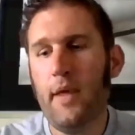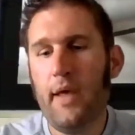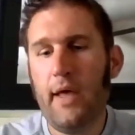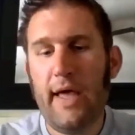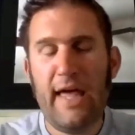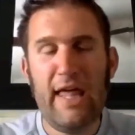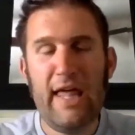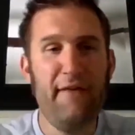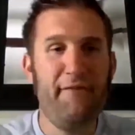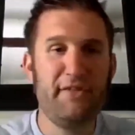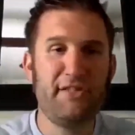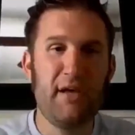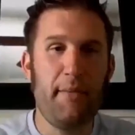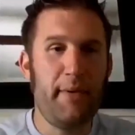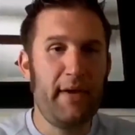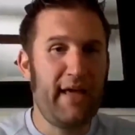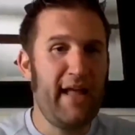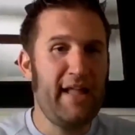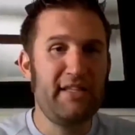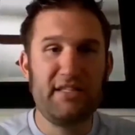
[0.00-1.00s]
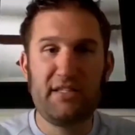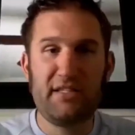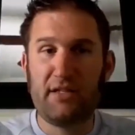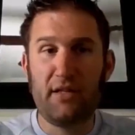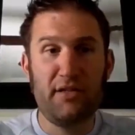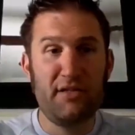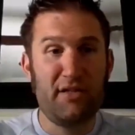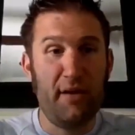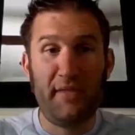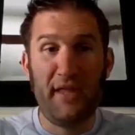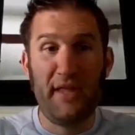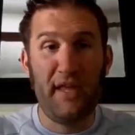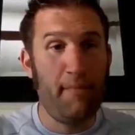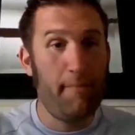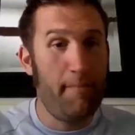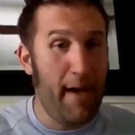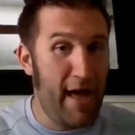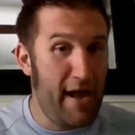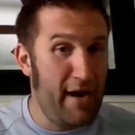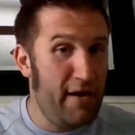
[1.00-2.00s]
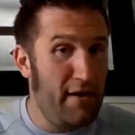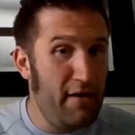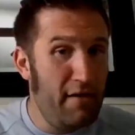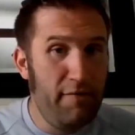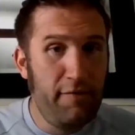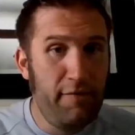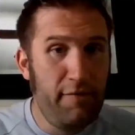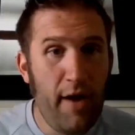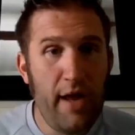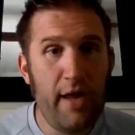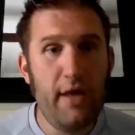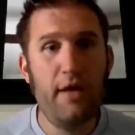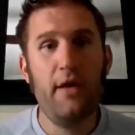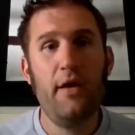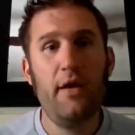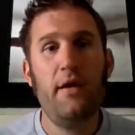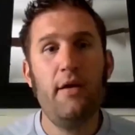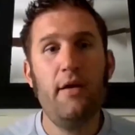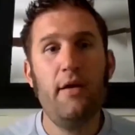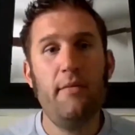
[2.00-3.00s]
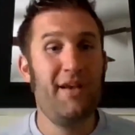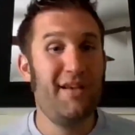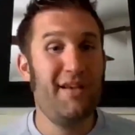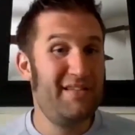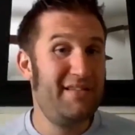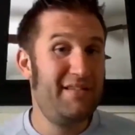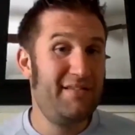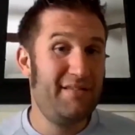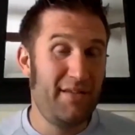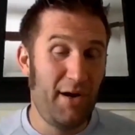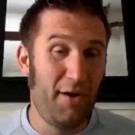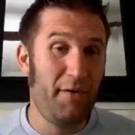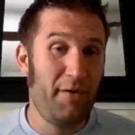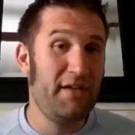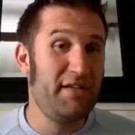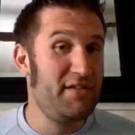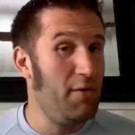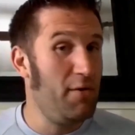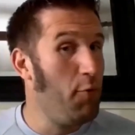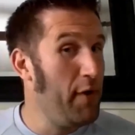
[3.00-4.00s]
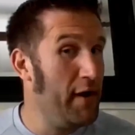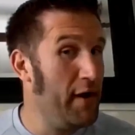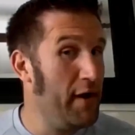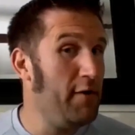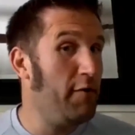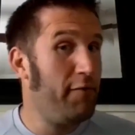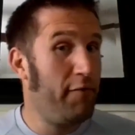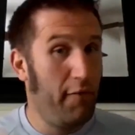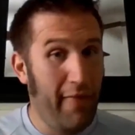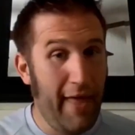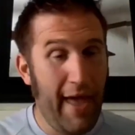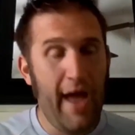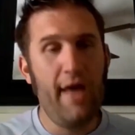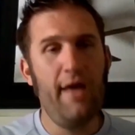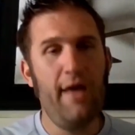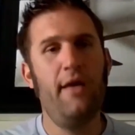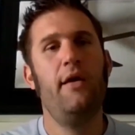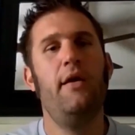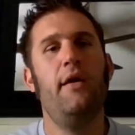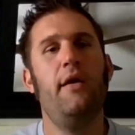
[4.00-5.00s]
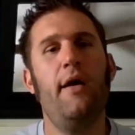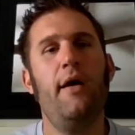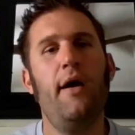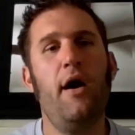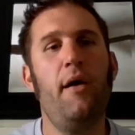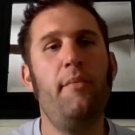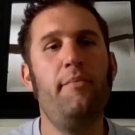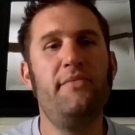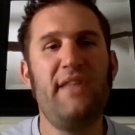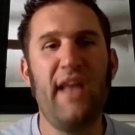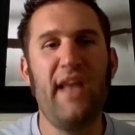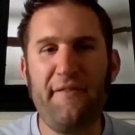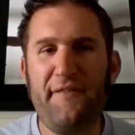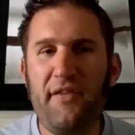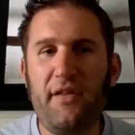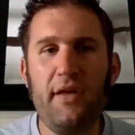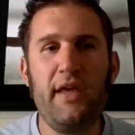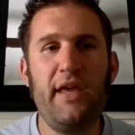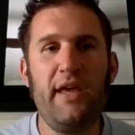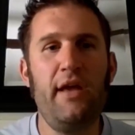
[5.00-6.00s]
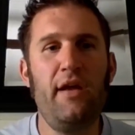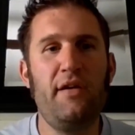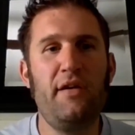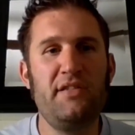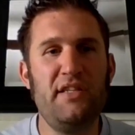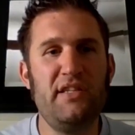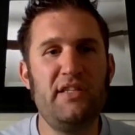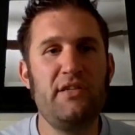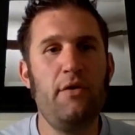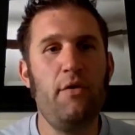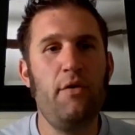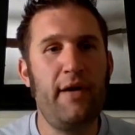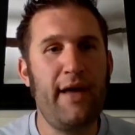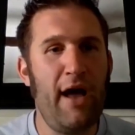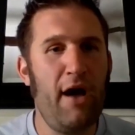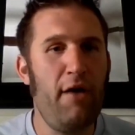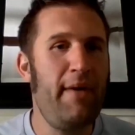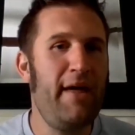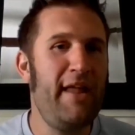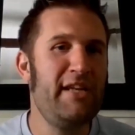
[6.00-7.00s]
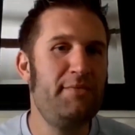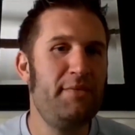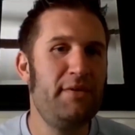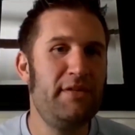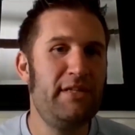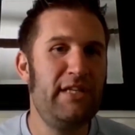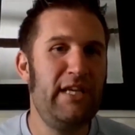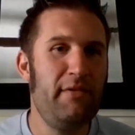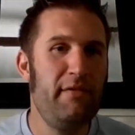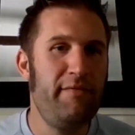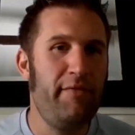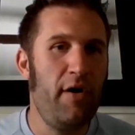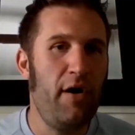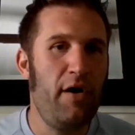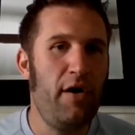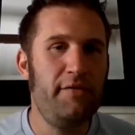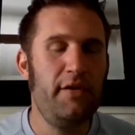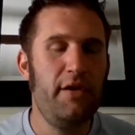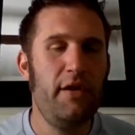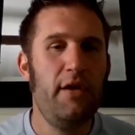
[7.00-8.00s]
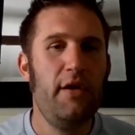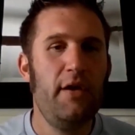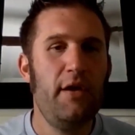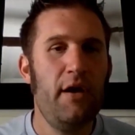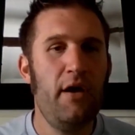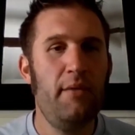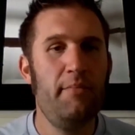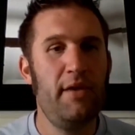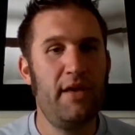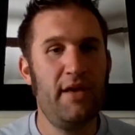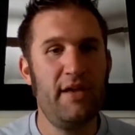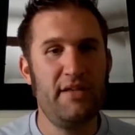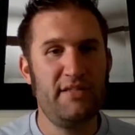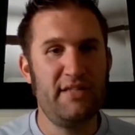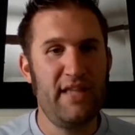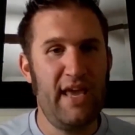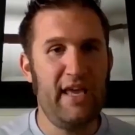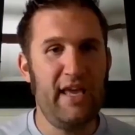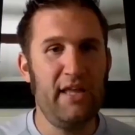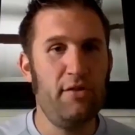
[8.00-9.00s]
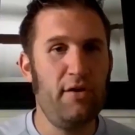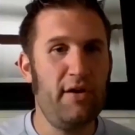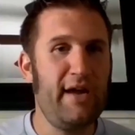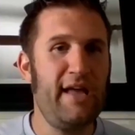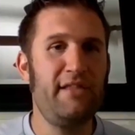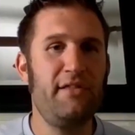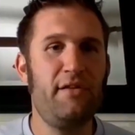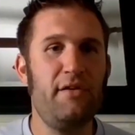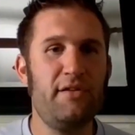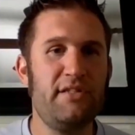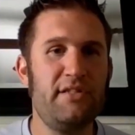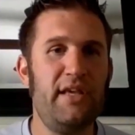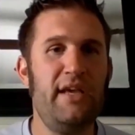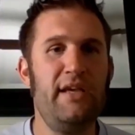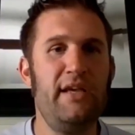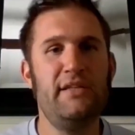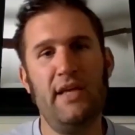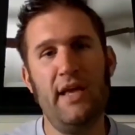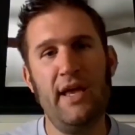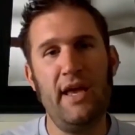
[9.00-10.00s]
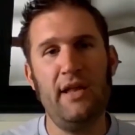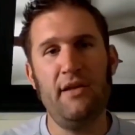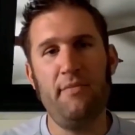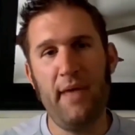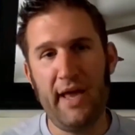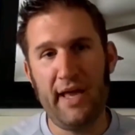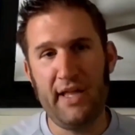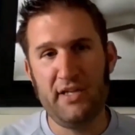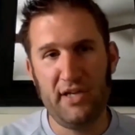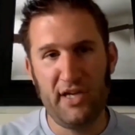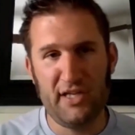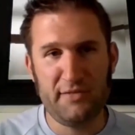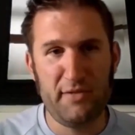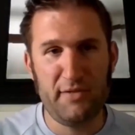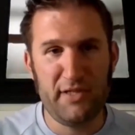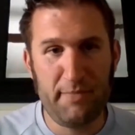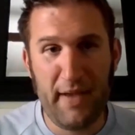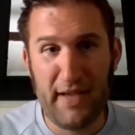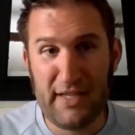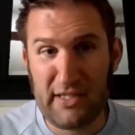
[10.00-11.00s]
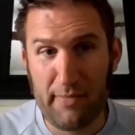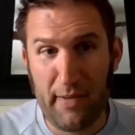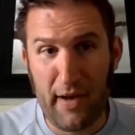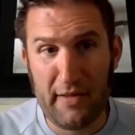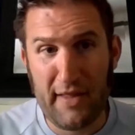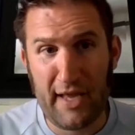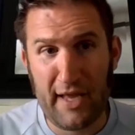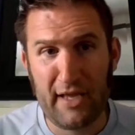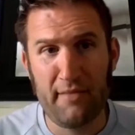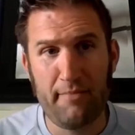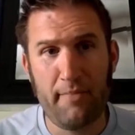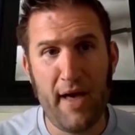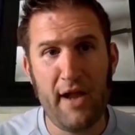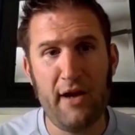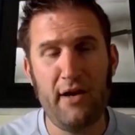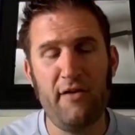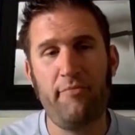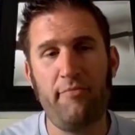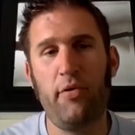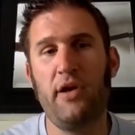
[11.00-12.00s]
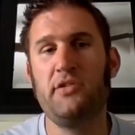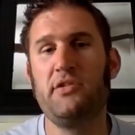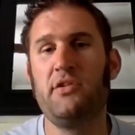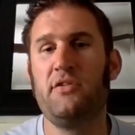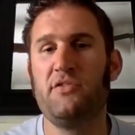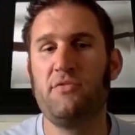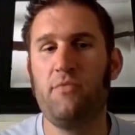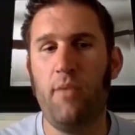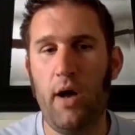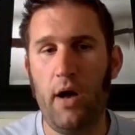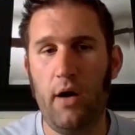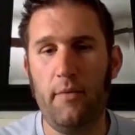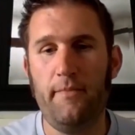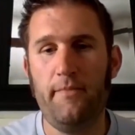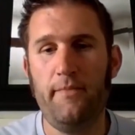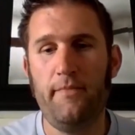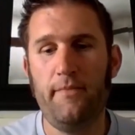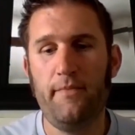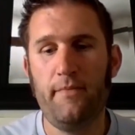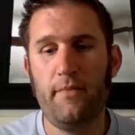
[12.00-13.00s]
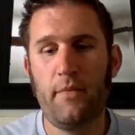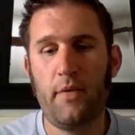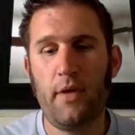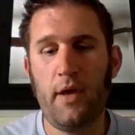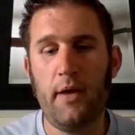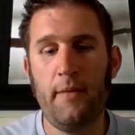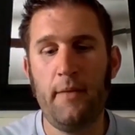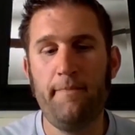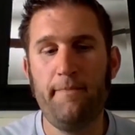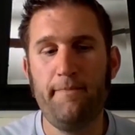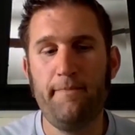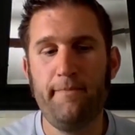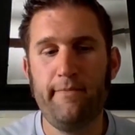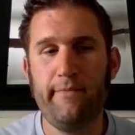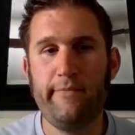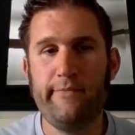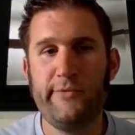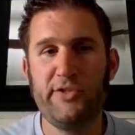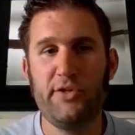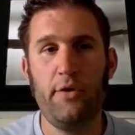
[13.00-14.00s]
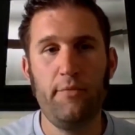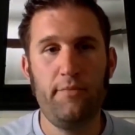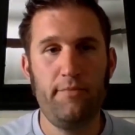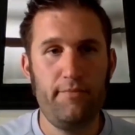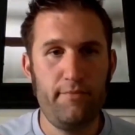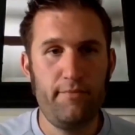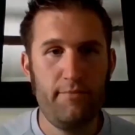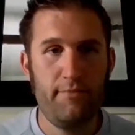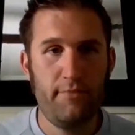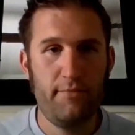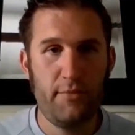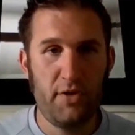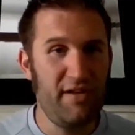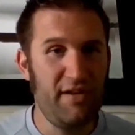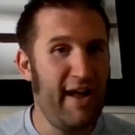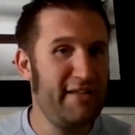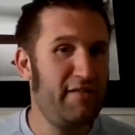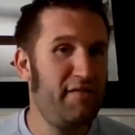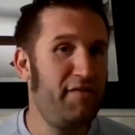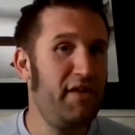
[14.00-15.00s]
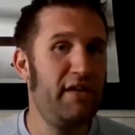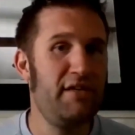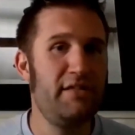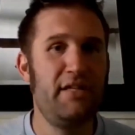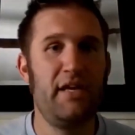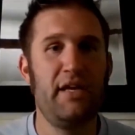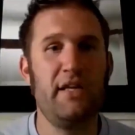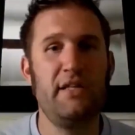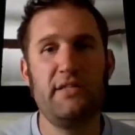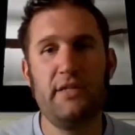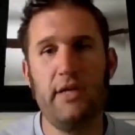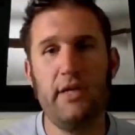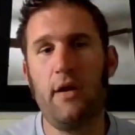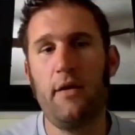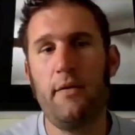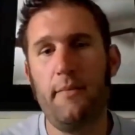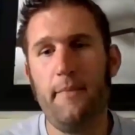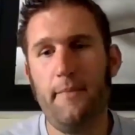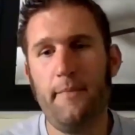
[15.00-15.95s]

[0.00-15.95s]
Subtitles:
And if it's up against something competitive, right, because there is a window for that, definitely get your Cisco account management team involved, because they can look at those things and make adjustments based upon that competitive pressure as well. Okay. So there's lots of things to consider.